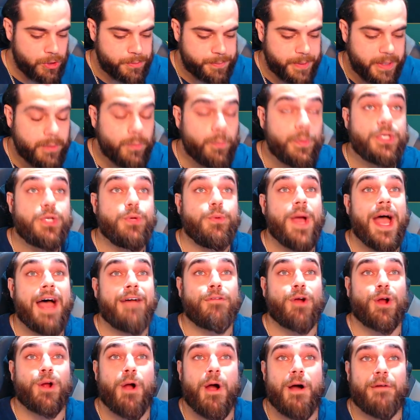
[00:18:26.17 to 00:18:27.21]
me. We do have
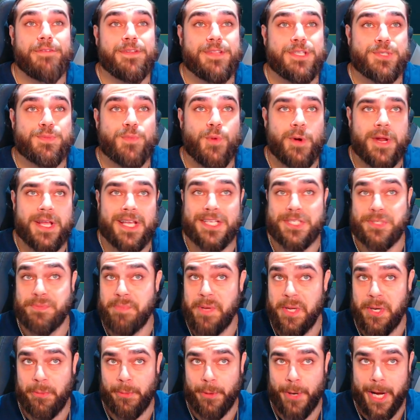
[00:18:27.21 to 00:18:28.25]
our coffee this morning. It's
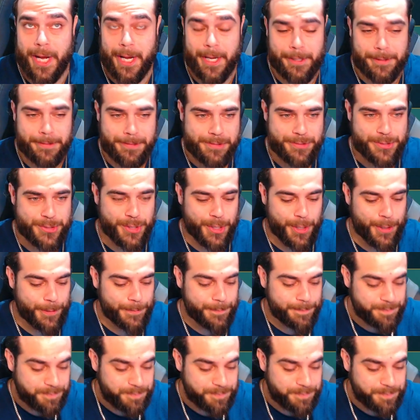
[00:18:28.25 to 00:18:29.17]
been a while, so